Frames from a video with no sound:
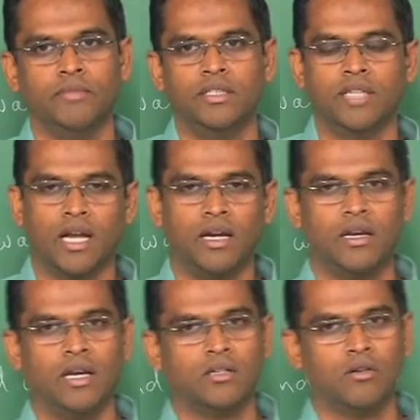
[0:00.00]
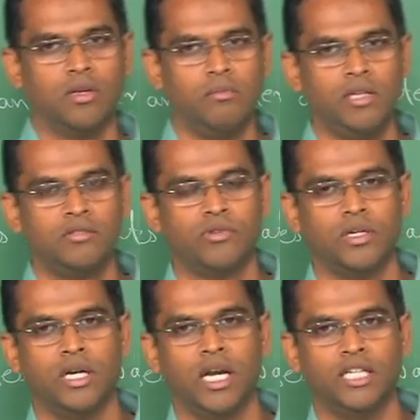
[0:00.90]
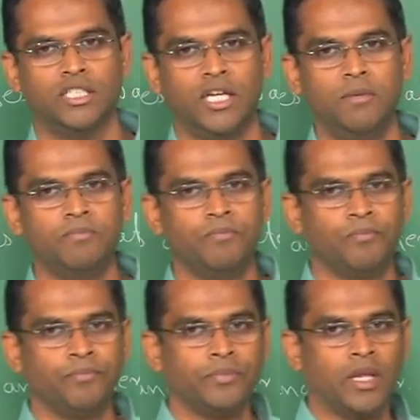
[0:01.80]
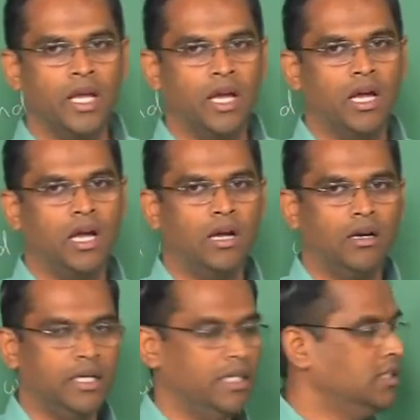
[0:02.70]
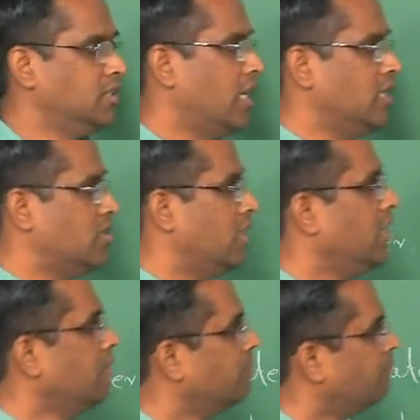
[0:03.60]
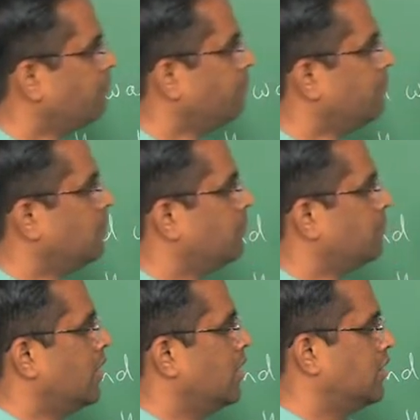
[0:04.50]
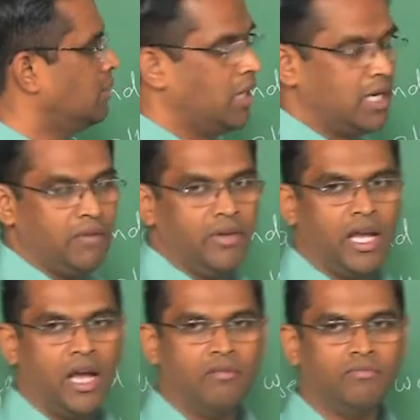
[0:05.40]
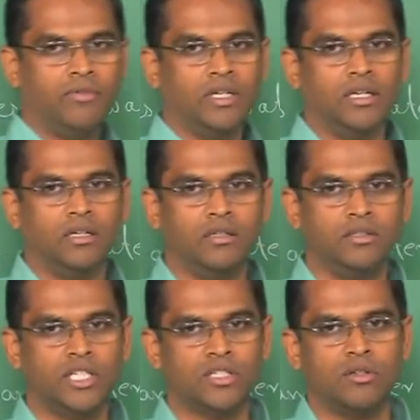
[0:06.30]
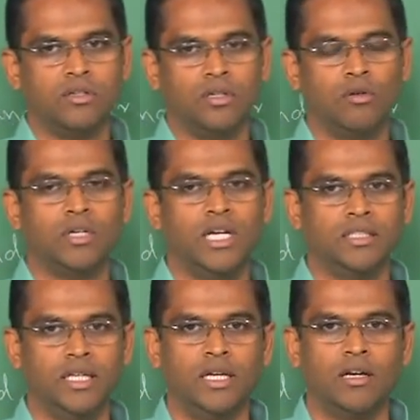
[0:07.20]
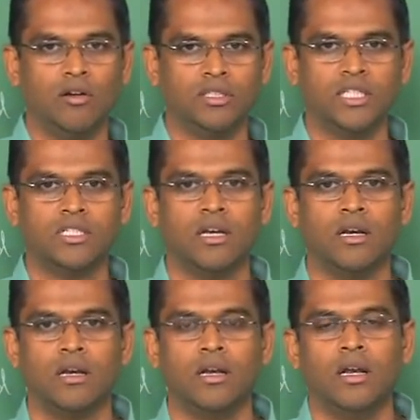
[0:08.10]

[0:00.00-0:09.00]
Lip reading: secondary electron image in SEM in this case study. Similarly, we have just looked at the cross sectional